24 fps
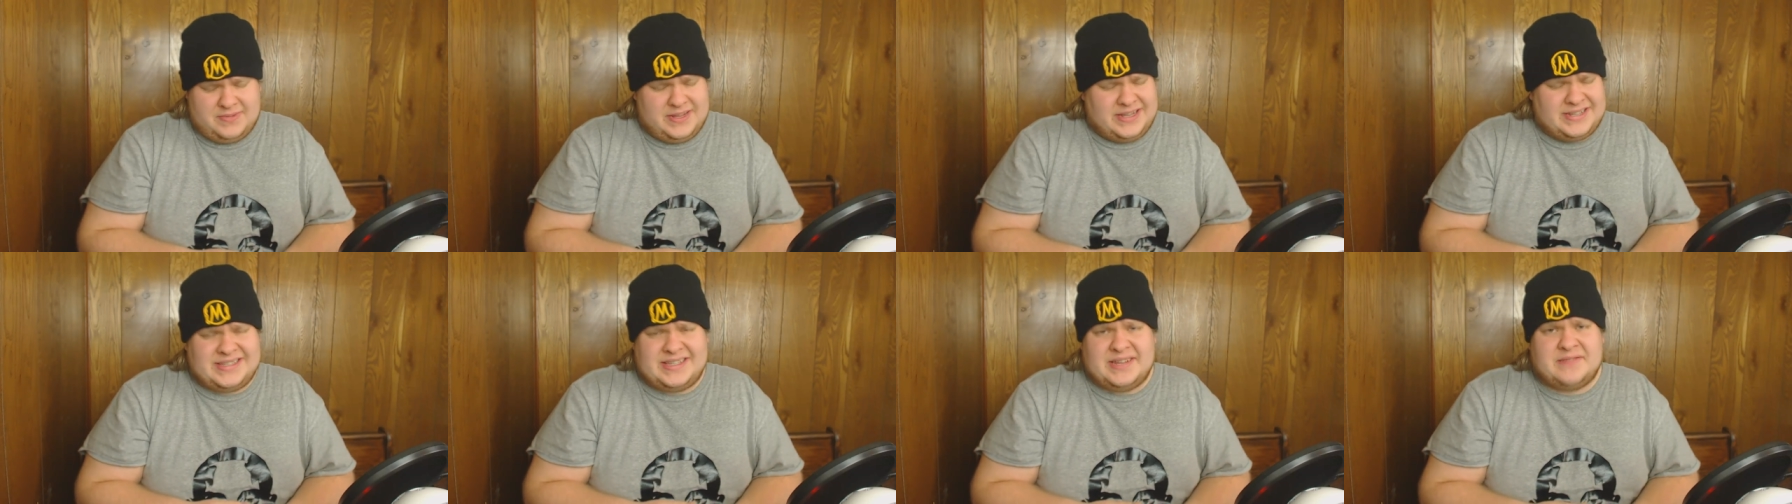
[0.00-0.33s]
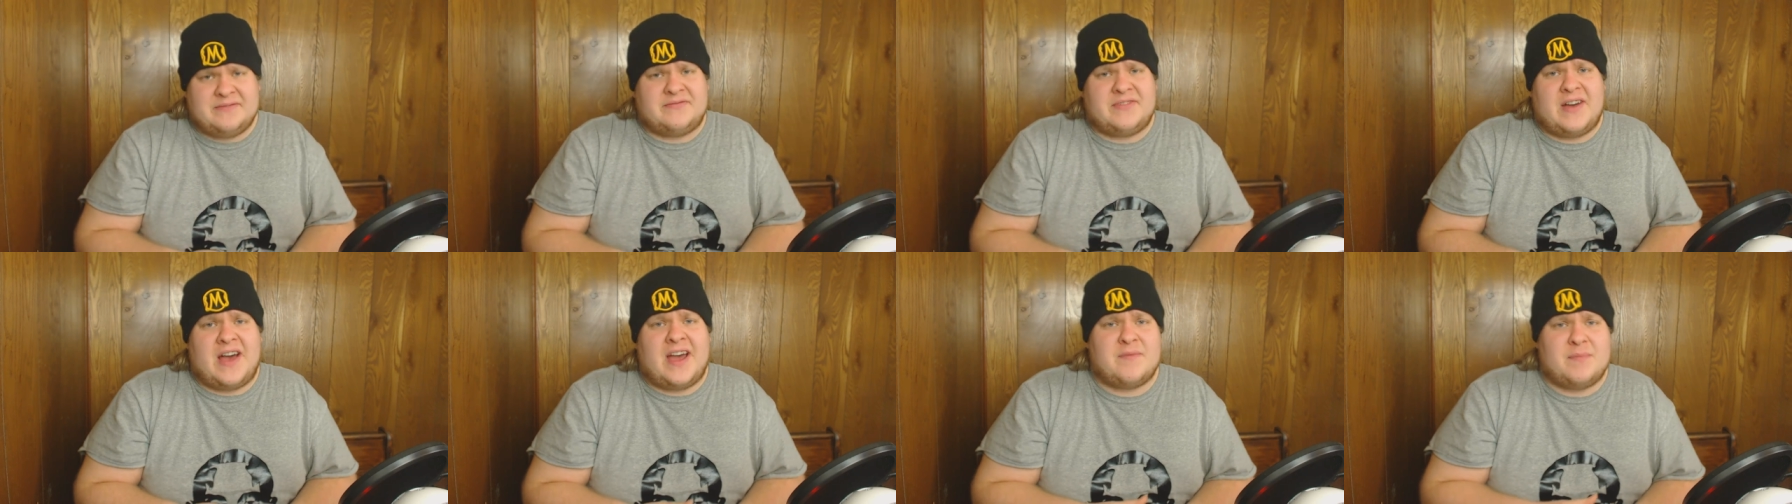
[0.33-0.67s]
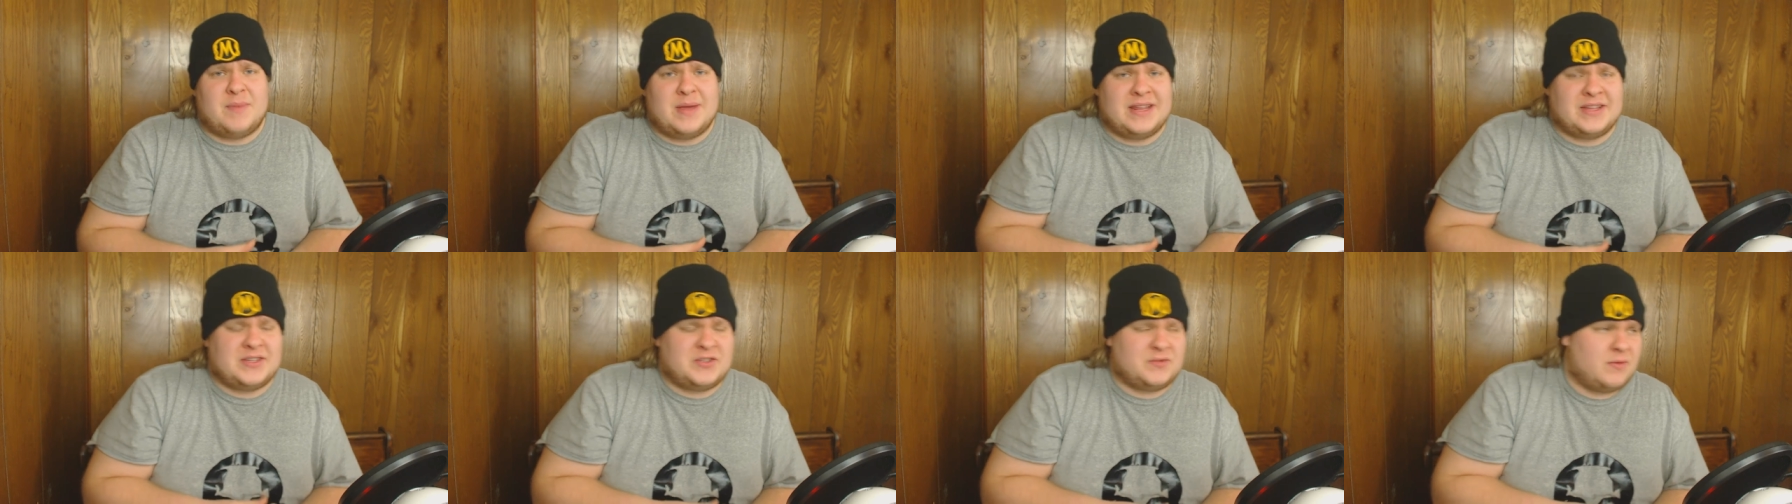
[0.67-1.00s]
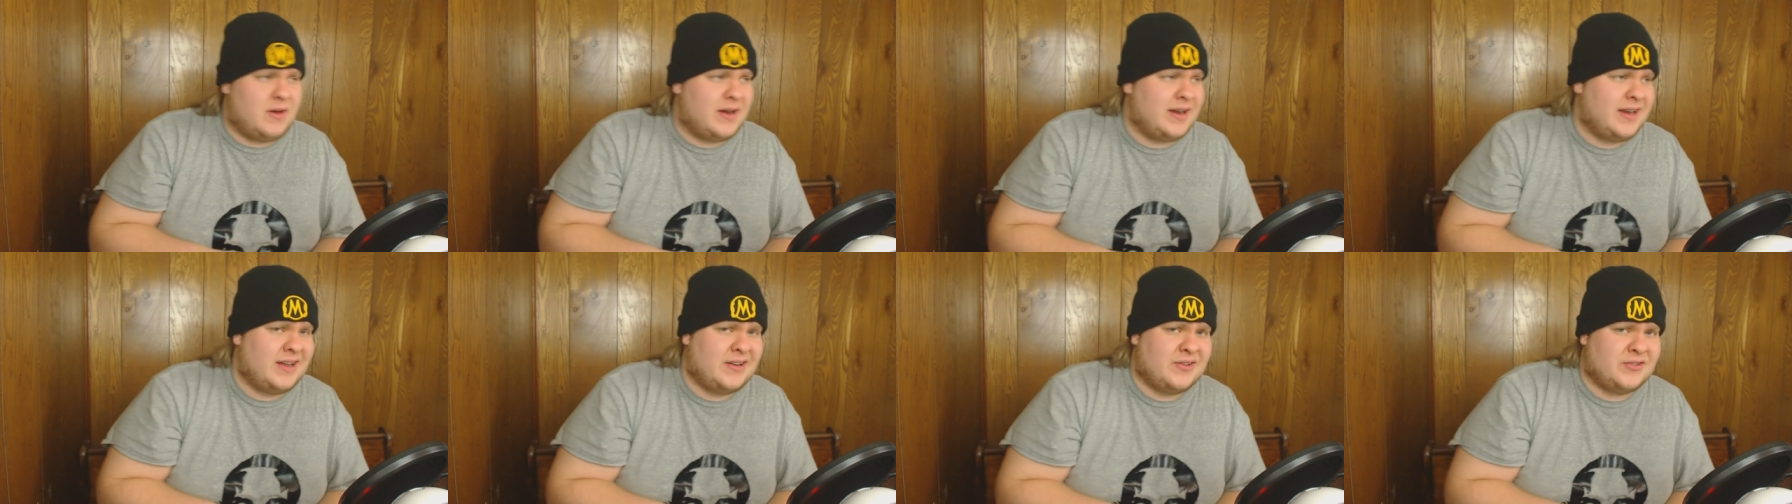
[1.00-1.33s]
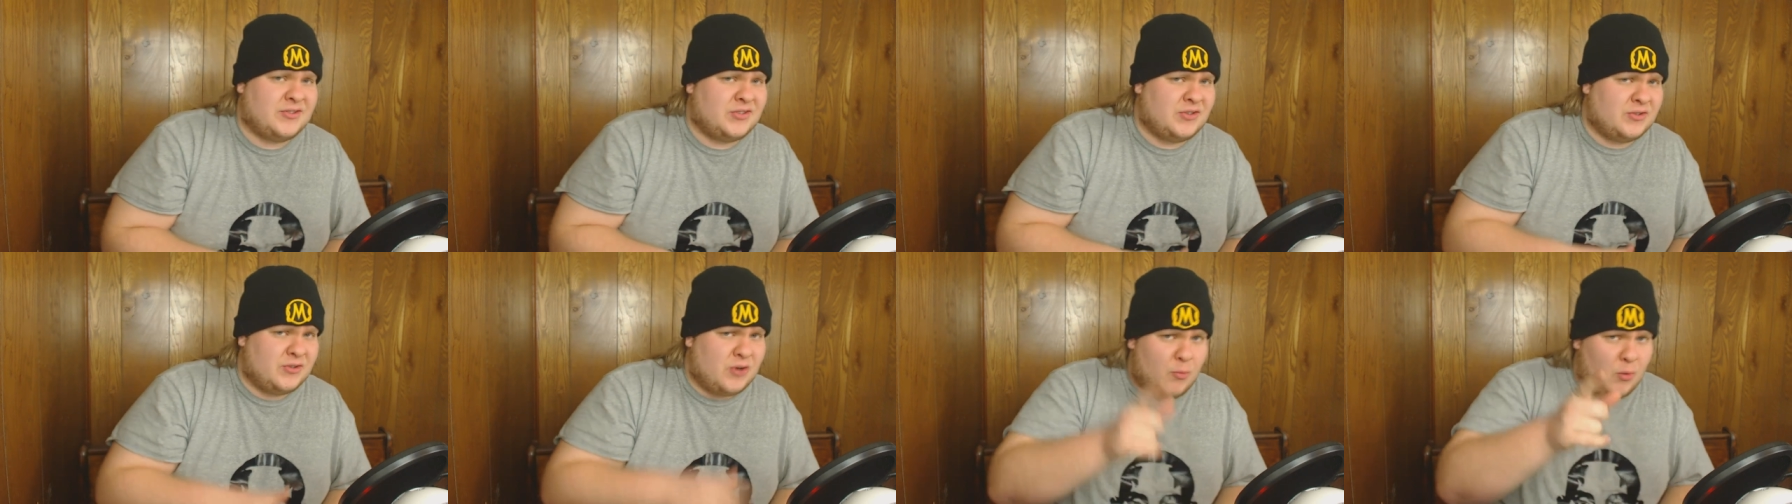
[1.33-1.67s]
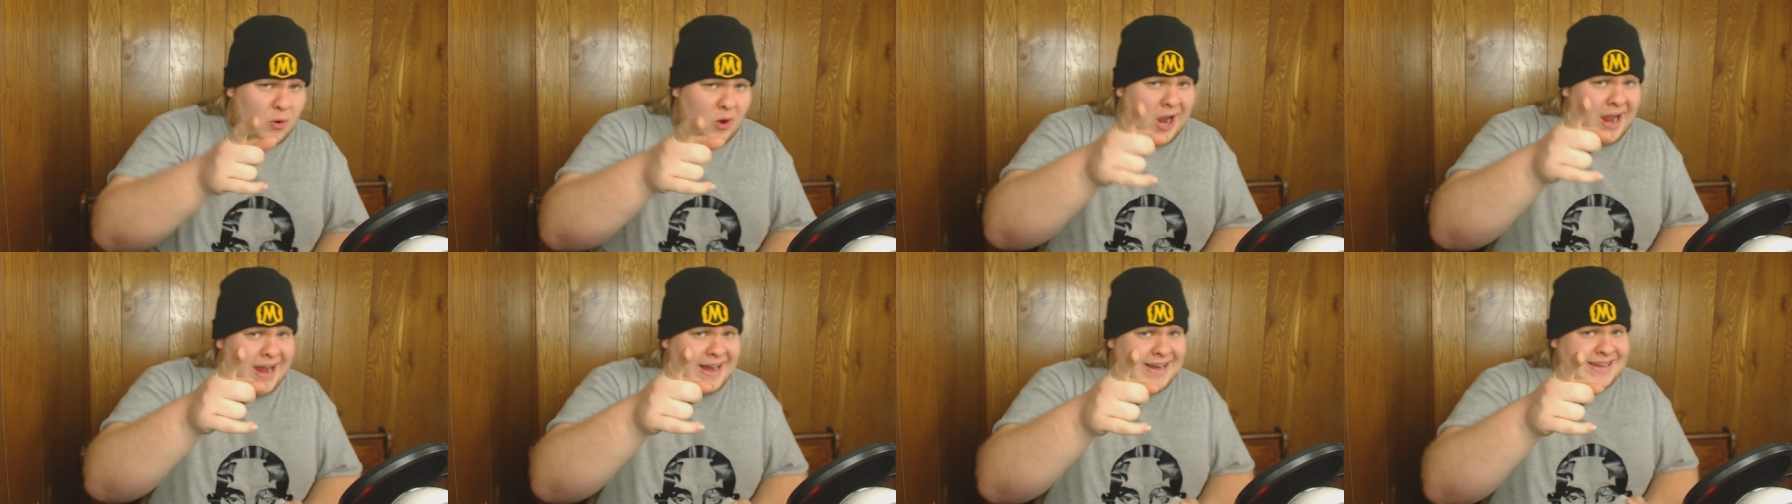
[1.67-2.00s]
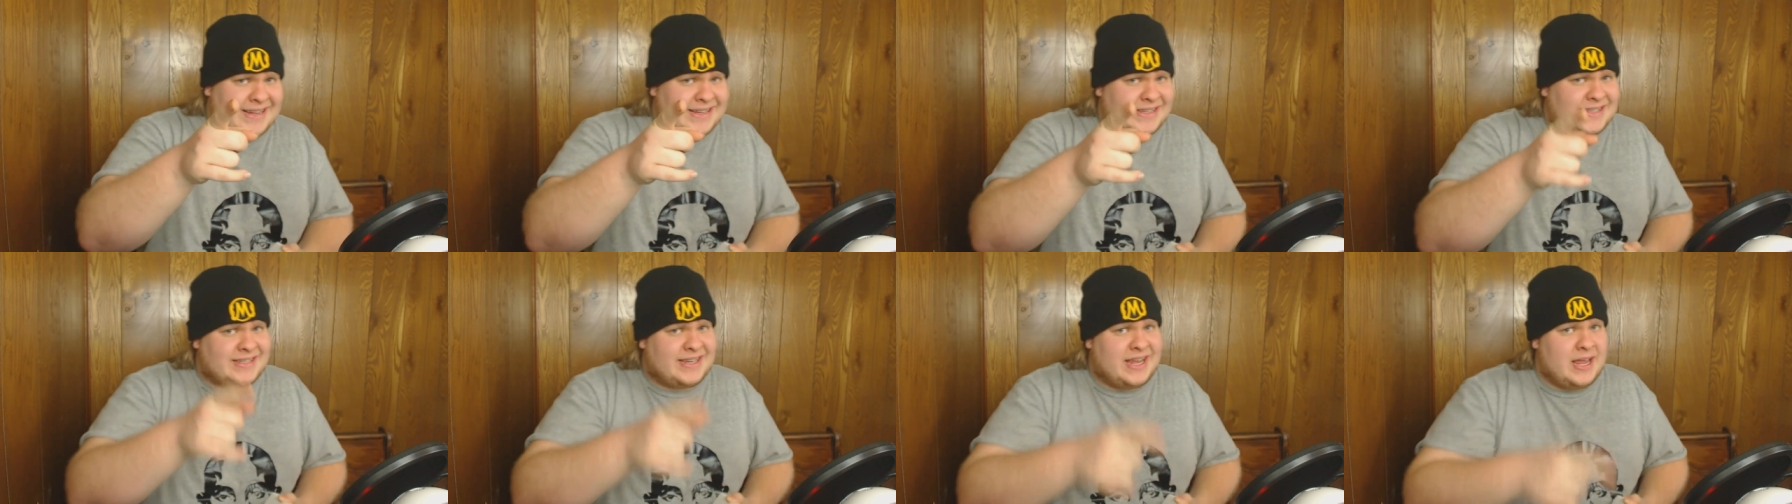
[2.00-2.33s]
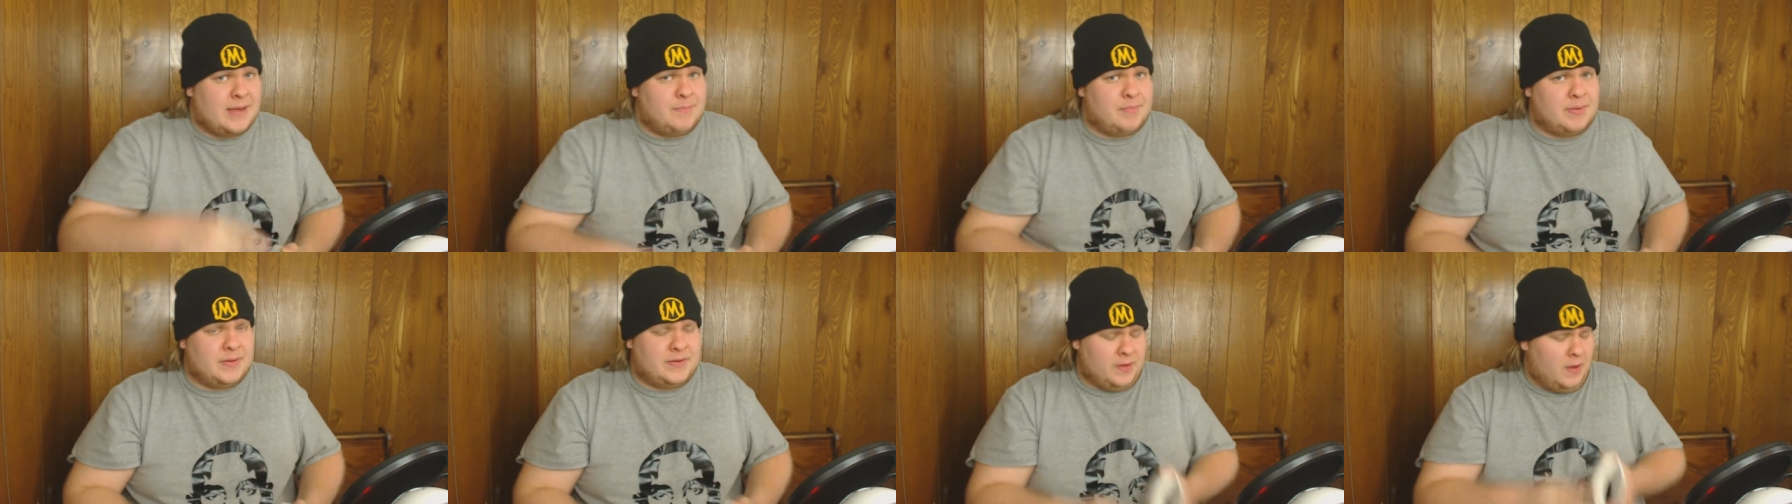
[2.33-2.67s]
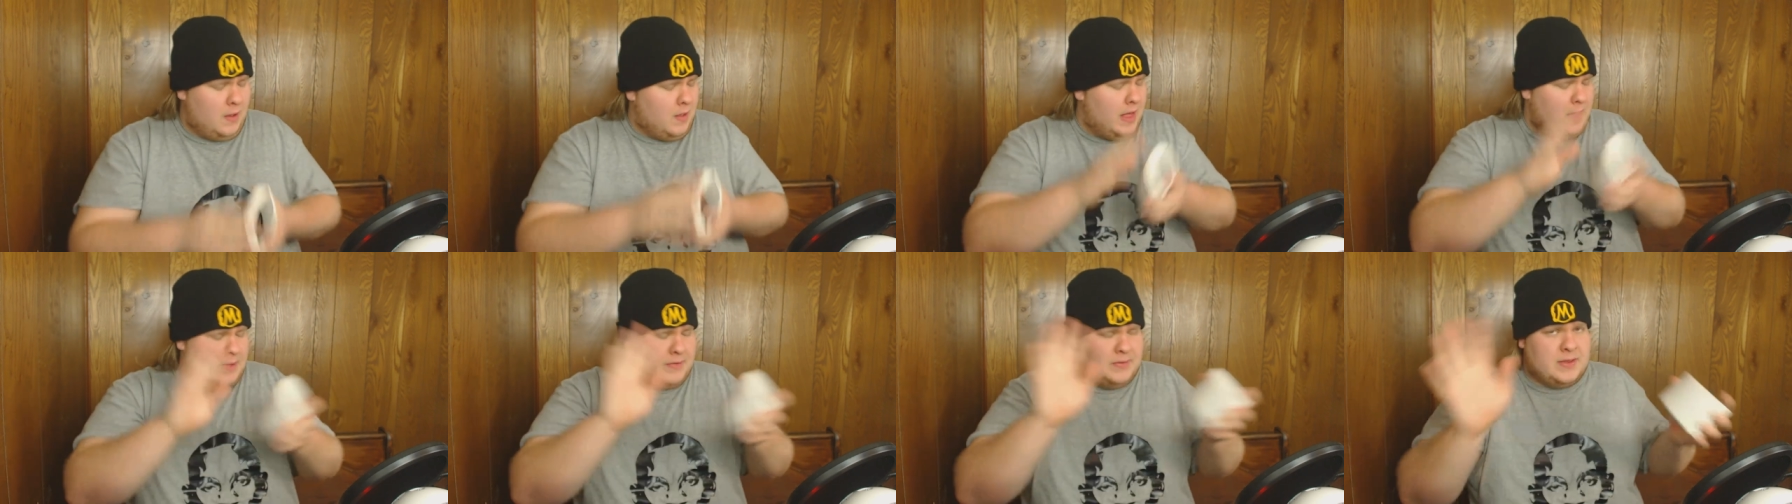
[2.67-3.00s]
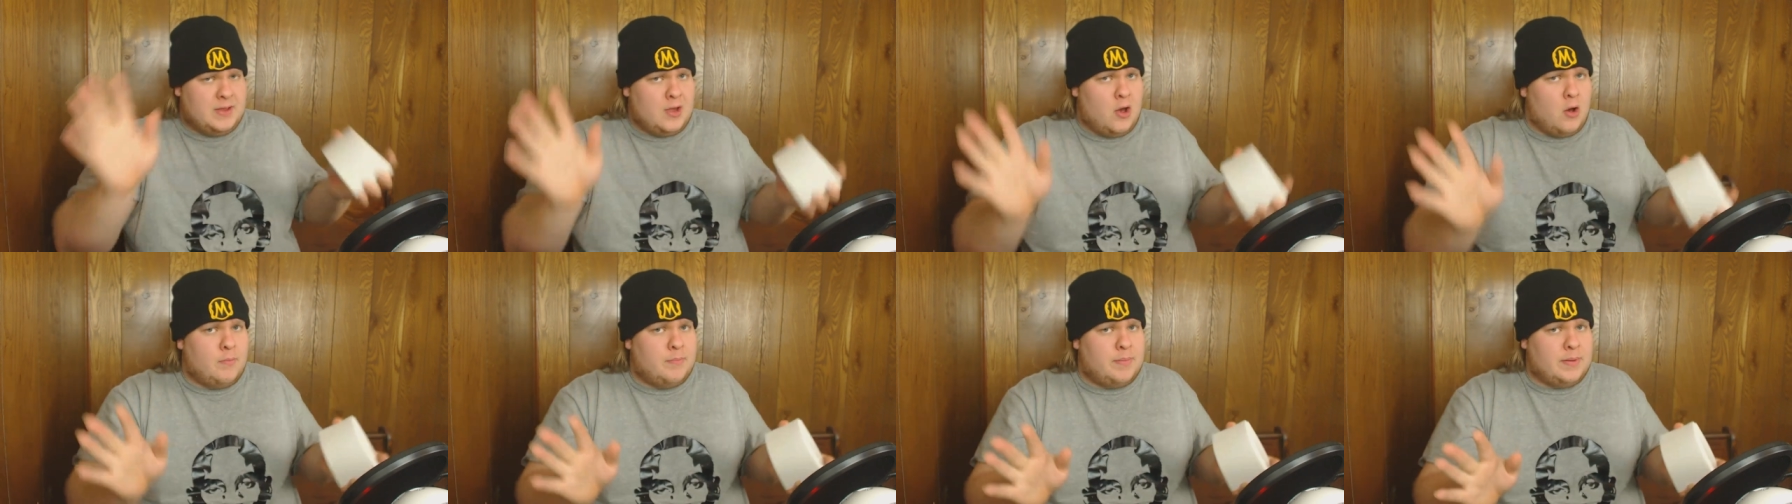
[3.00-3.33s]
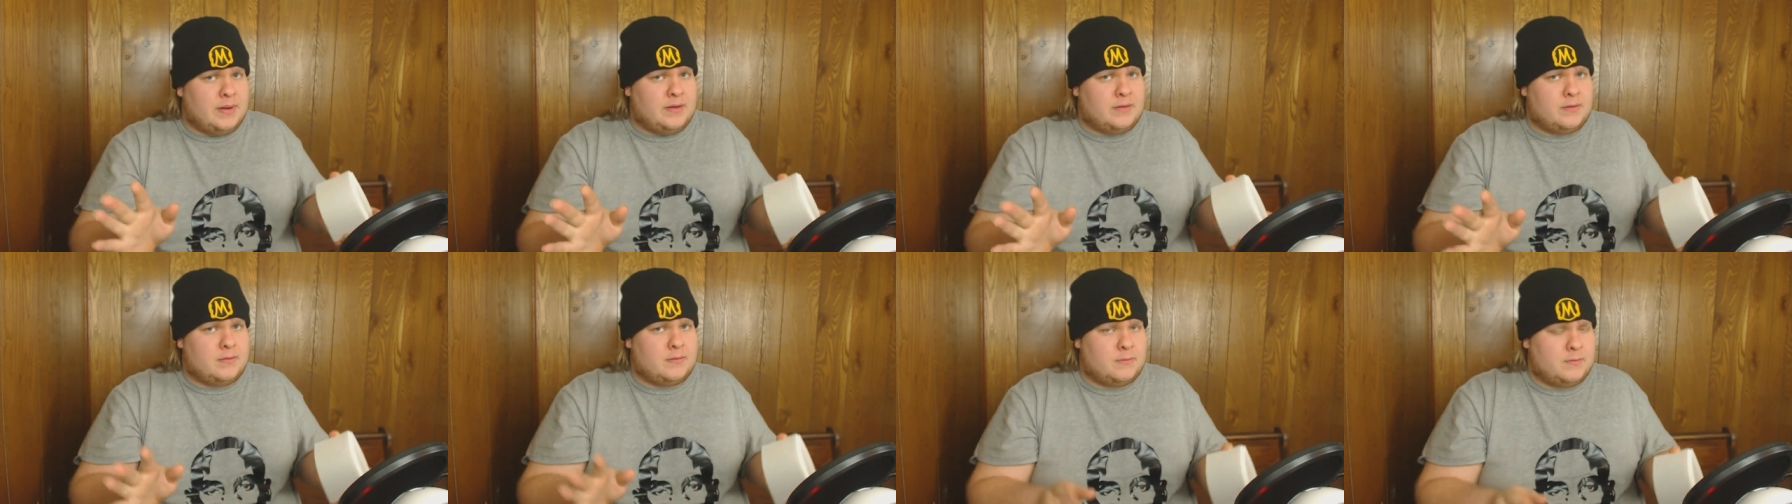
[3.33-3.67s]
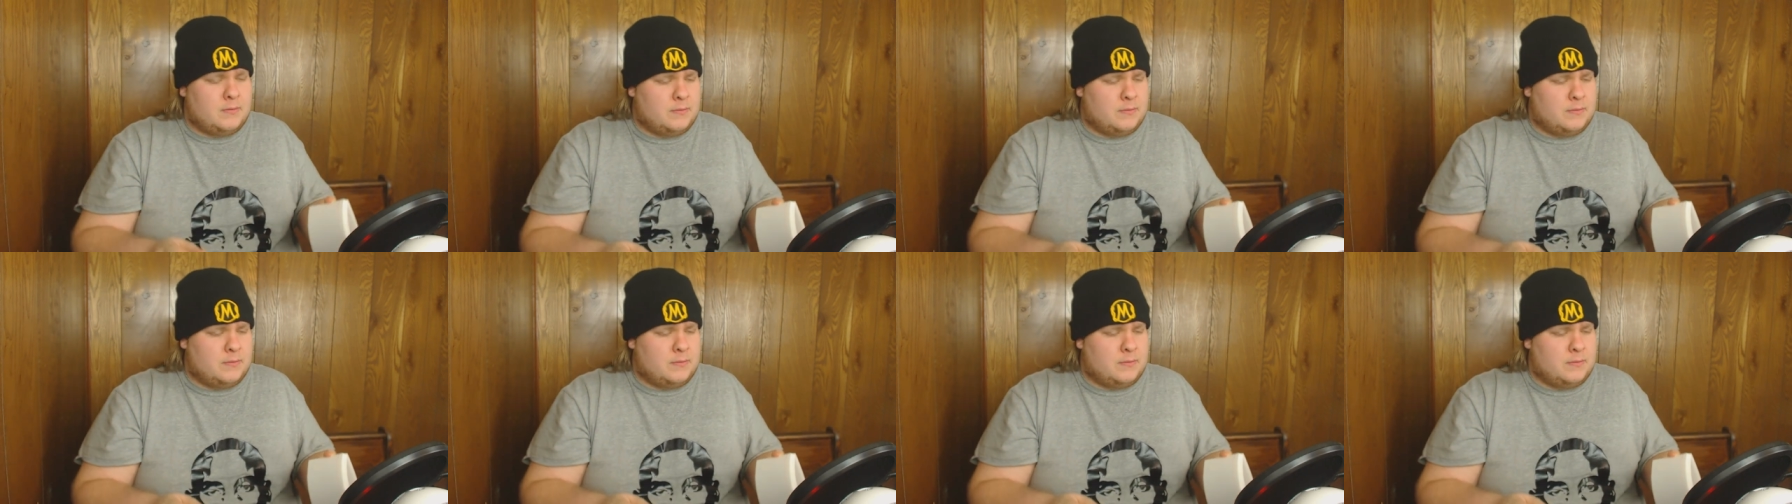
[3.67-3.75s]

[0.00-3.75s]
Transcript: less than 5 minutes right here. So no more hiding, Skip. It's all out in the open.